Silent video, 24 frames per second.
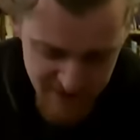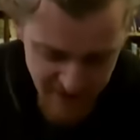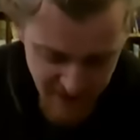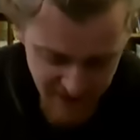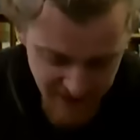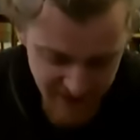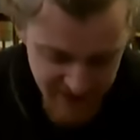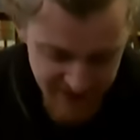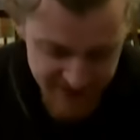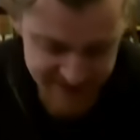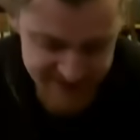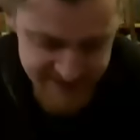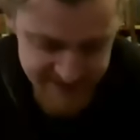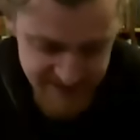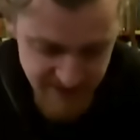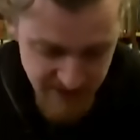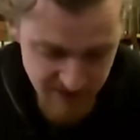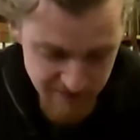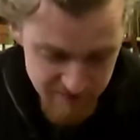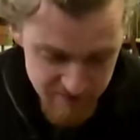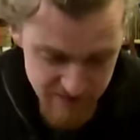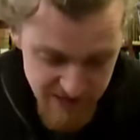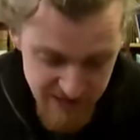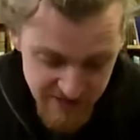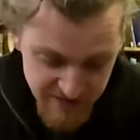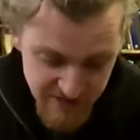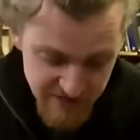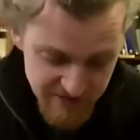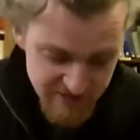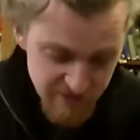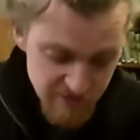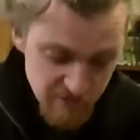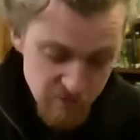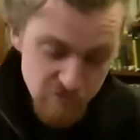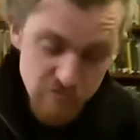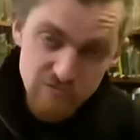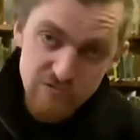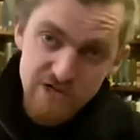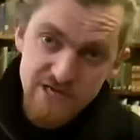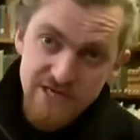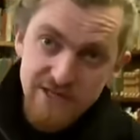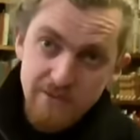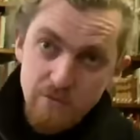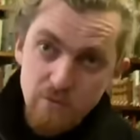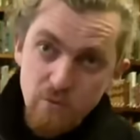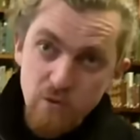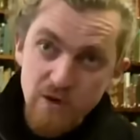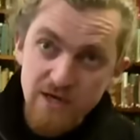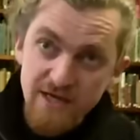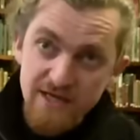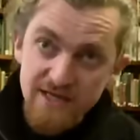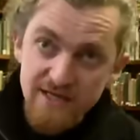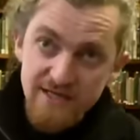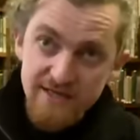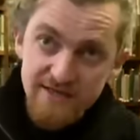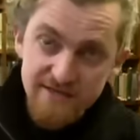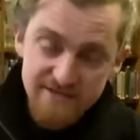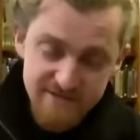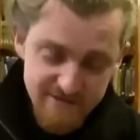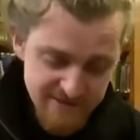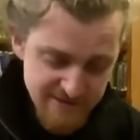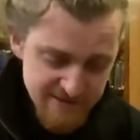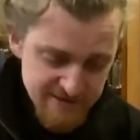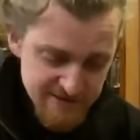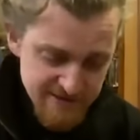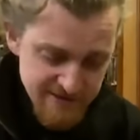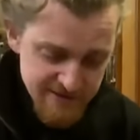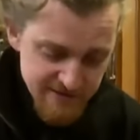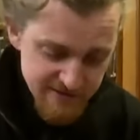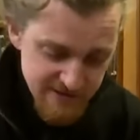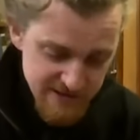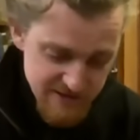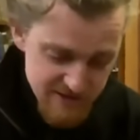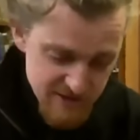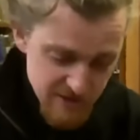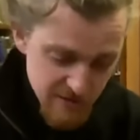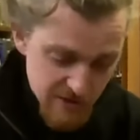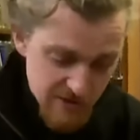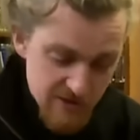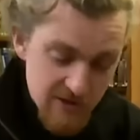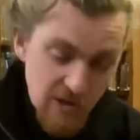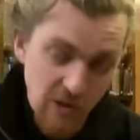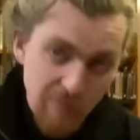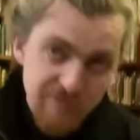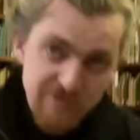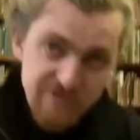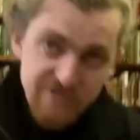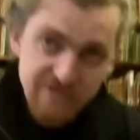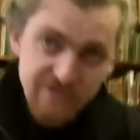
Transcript: And these are really weird. These two are copper